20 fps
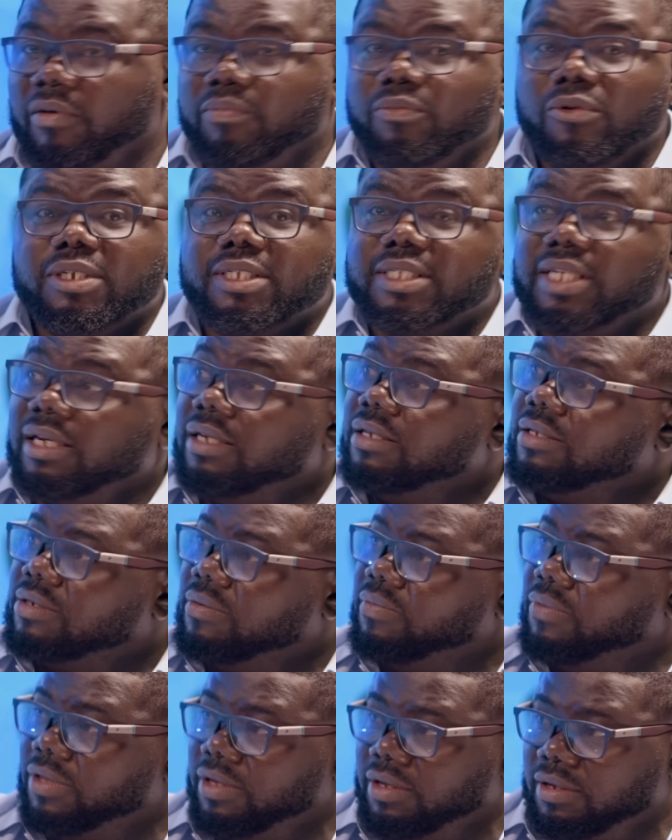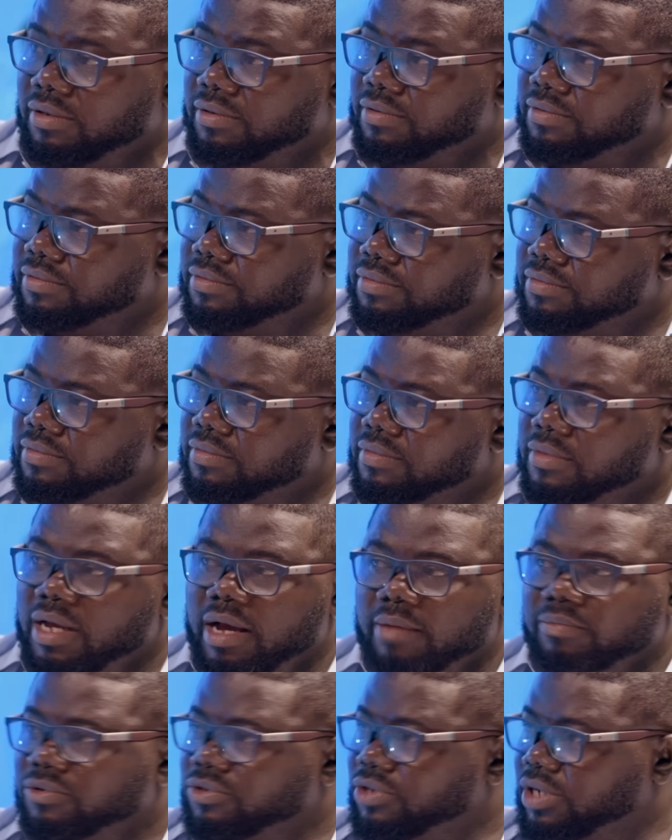I'm not selling something,
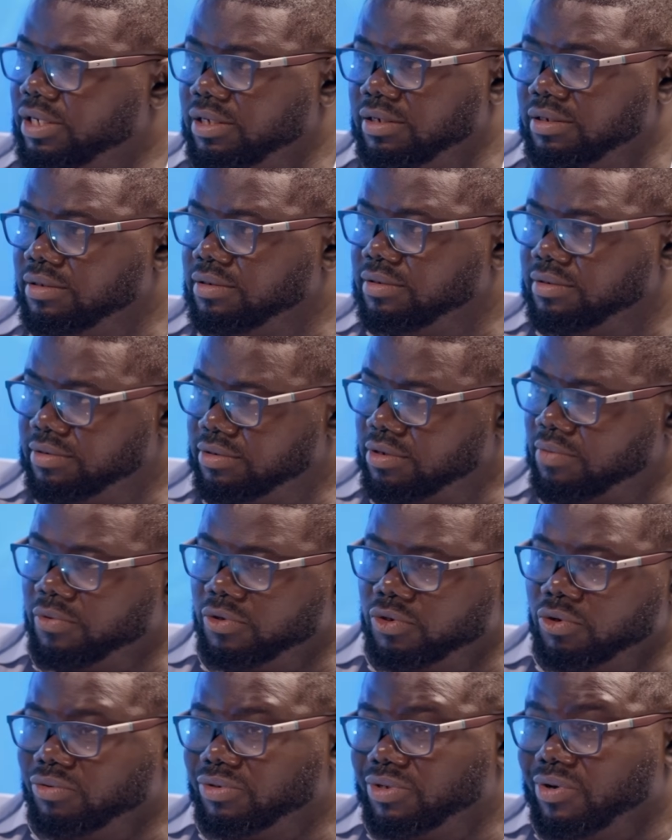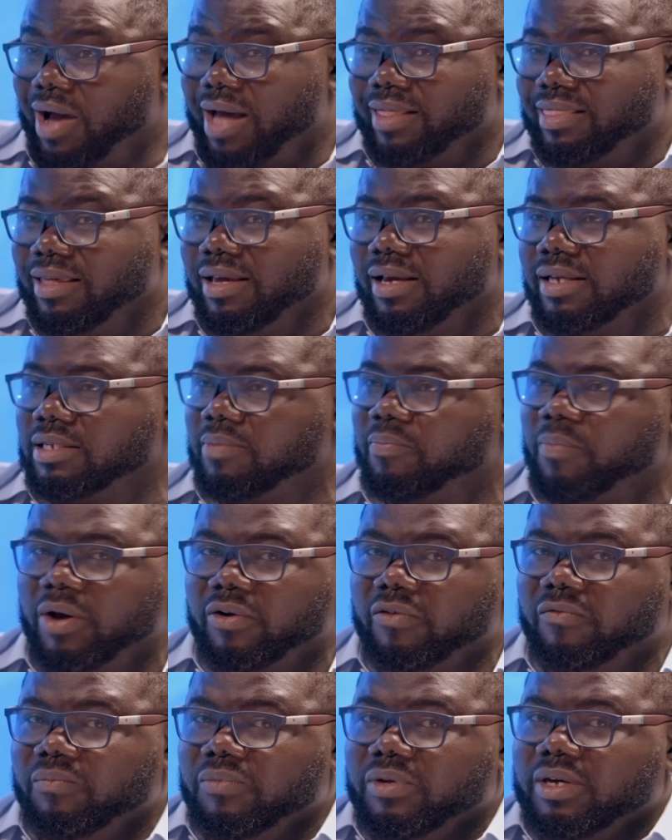I'm trading something. So I think it's a
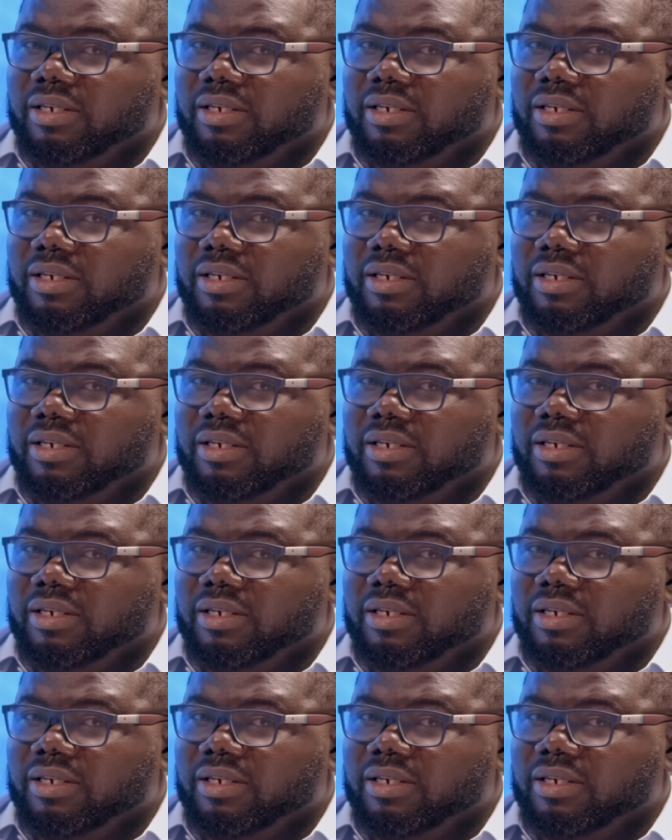part of me.